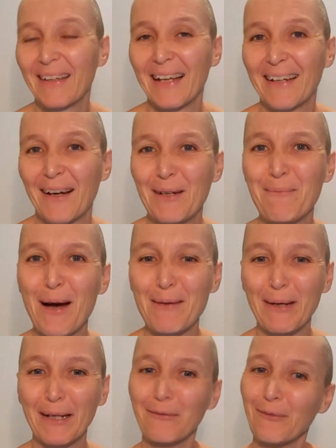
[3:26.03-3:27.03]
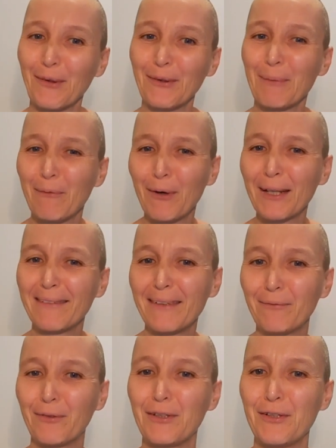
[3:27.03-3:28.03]
They're kind of my metaphors, but what is
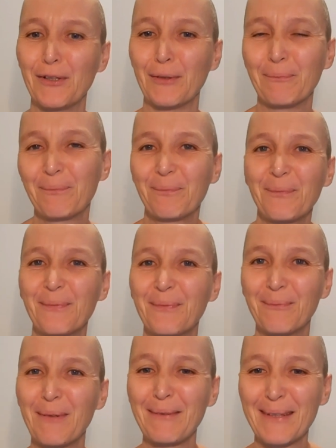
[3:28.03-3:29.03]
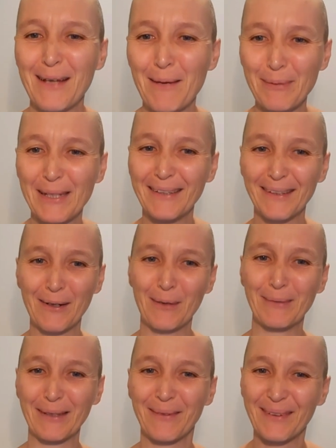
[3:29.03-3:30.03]
it for you? Maybe type it in the
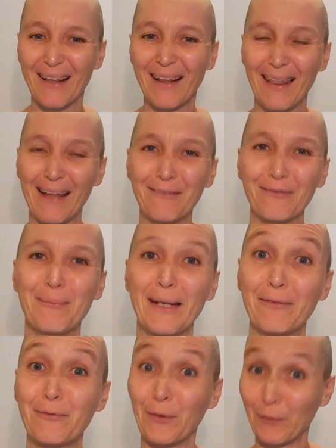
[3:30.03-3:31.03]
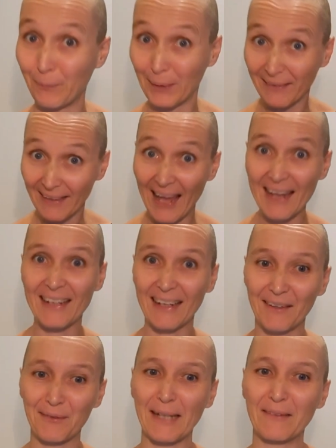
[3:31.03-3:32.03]
comments, because I love metaphors, because A,
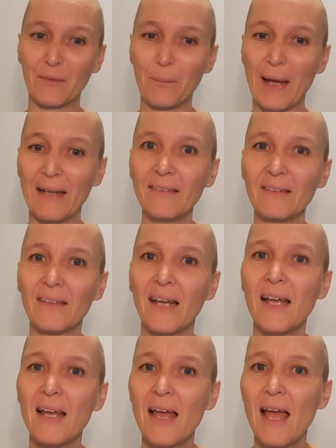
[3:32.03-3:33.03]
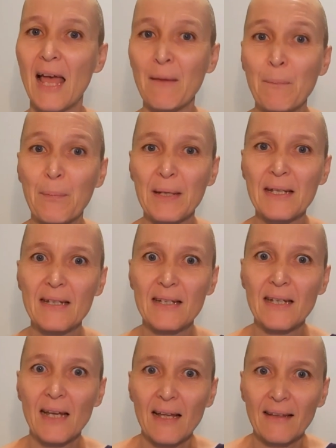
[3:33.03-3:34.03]
they create space, and
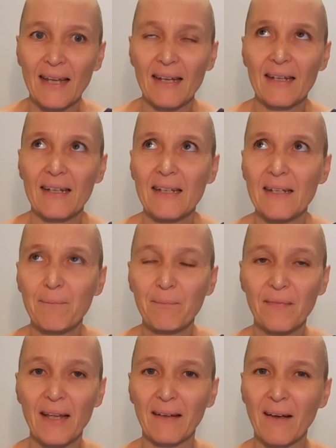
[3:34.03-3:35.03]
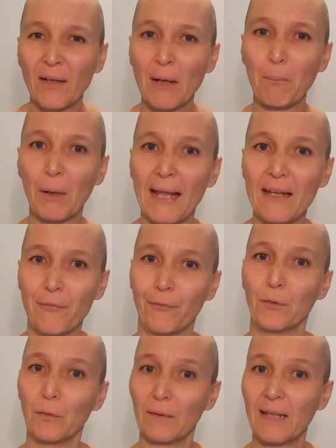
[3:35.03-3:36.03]
B, they're kind of playful.